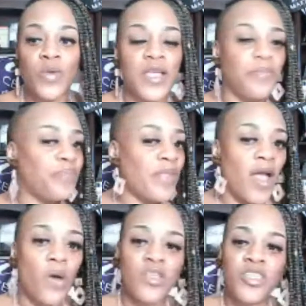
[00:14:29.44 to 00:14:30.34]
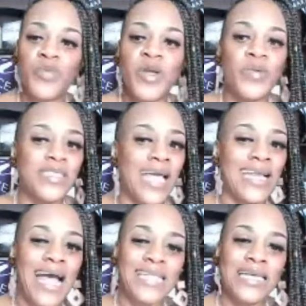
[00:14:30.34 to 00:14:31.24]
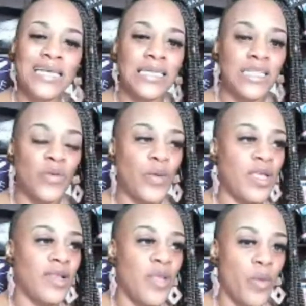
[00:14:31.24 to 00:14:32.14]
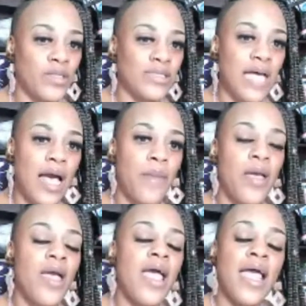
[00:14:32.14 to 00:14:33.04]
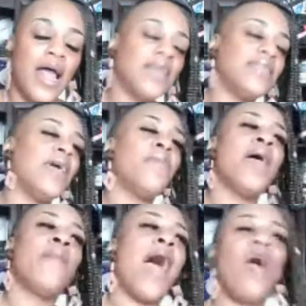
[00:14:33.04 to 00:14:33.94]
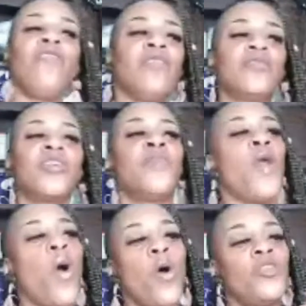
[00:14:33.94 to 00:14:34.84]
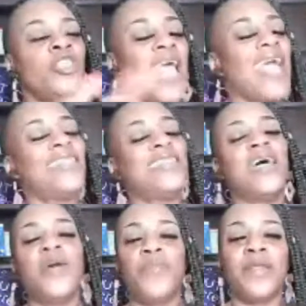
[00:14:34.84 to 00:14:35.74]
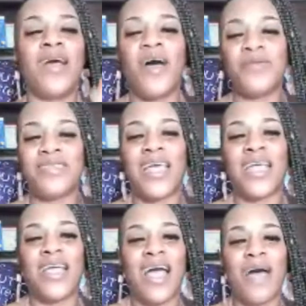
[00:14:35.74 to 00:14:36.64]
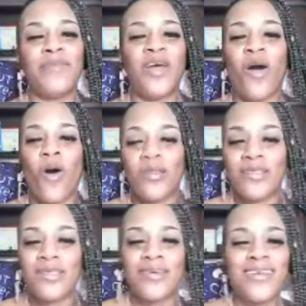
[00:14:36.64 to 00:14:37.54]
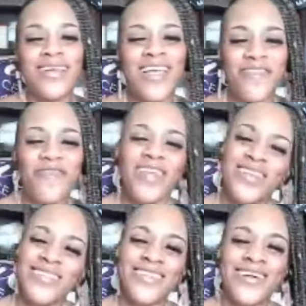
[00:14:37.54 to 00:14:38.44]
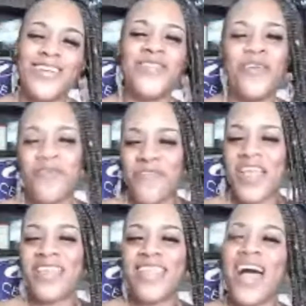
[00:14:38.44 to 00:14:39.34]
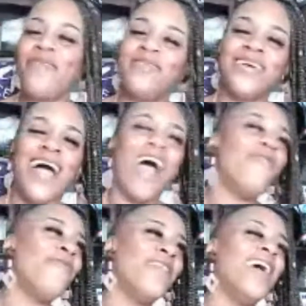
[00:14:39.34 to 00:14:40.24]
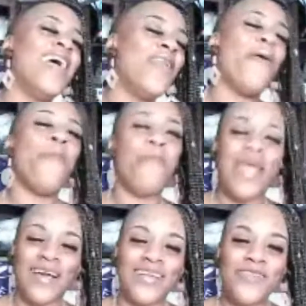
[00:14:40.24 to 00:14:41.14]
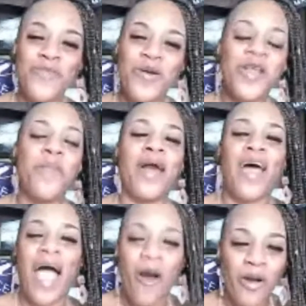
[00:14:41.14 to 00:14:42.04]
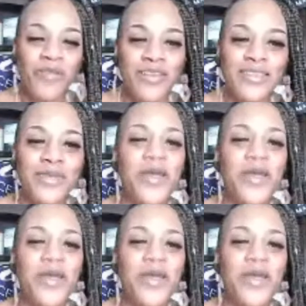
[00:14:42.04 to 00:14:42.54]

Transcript: Show last week. And Holy Spirit was like, nah, take another week. You need more time. And I was like, man, my algorithm's going to be all jacked up. And God was like, I'm the author and finisher of your faith. I'm the Alpha and Omega. You worried about an algorithm?